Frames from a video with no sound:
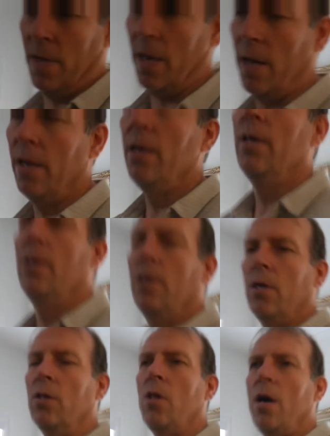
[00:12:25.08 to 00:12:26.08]
Uh,
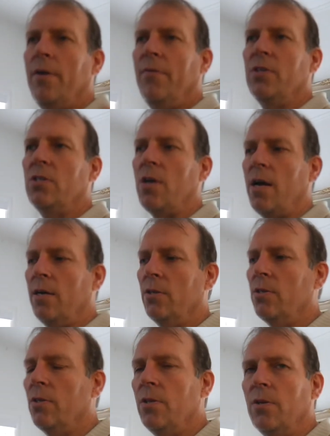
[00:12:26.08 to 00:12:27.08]
A lot of the
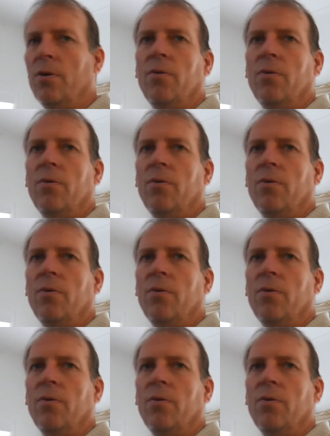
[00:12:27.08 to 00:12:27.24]
styles,